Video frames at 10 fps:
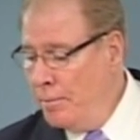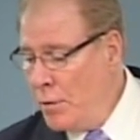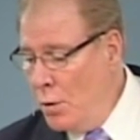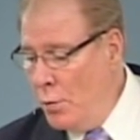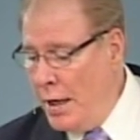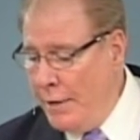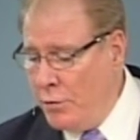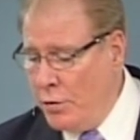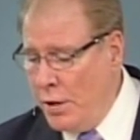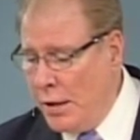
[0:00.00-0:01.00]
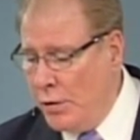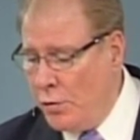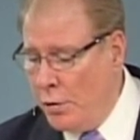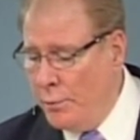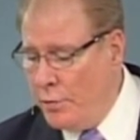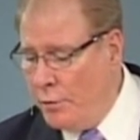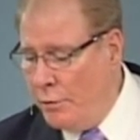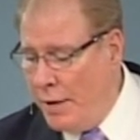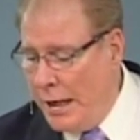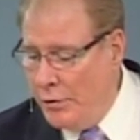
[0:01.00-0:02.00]
We have to think in terms of
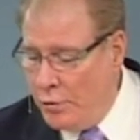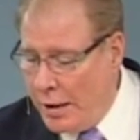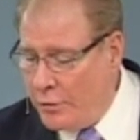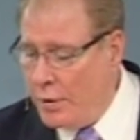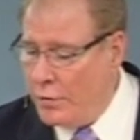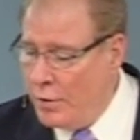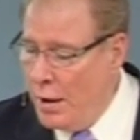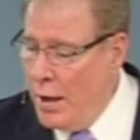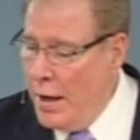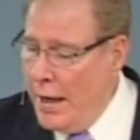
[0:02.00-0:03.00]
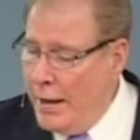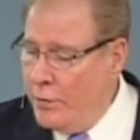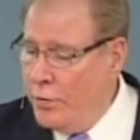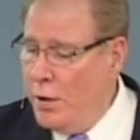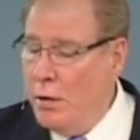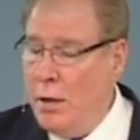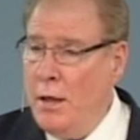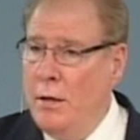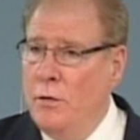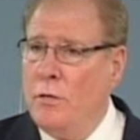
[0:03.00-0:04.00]
divine justice as seen
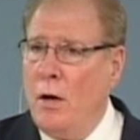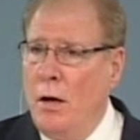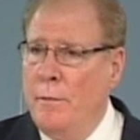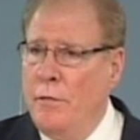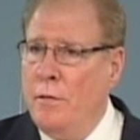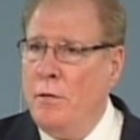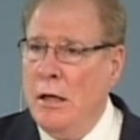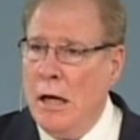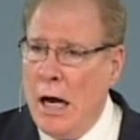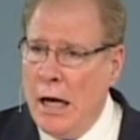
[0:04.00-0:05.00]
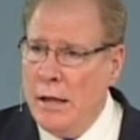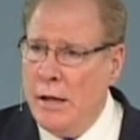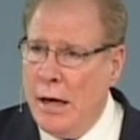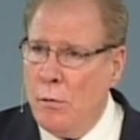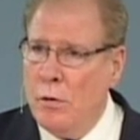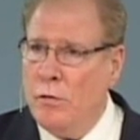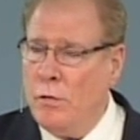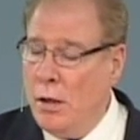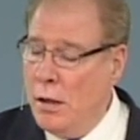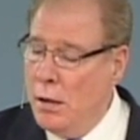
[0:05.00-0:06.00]
in Psalm fifty-nine. That was
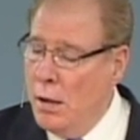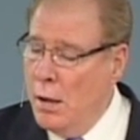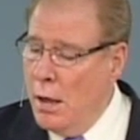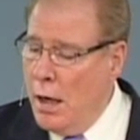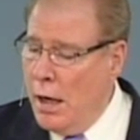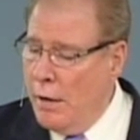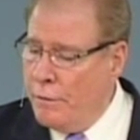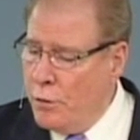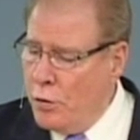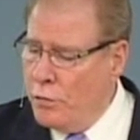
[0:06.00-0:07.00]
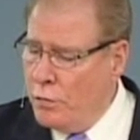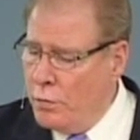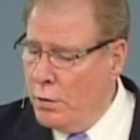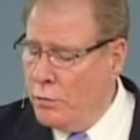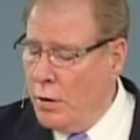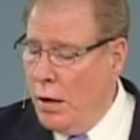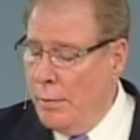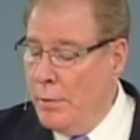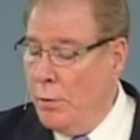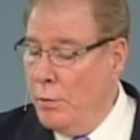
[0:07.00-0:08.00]
the uh, first
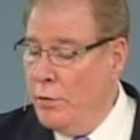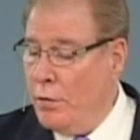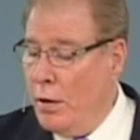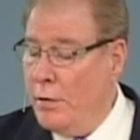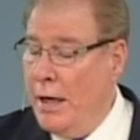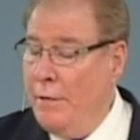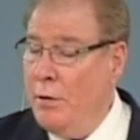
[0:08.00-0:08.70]
psalm that we saw David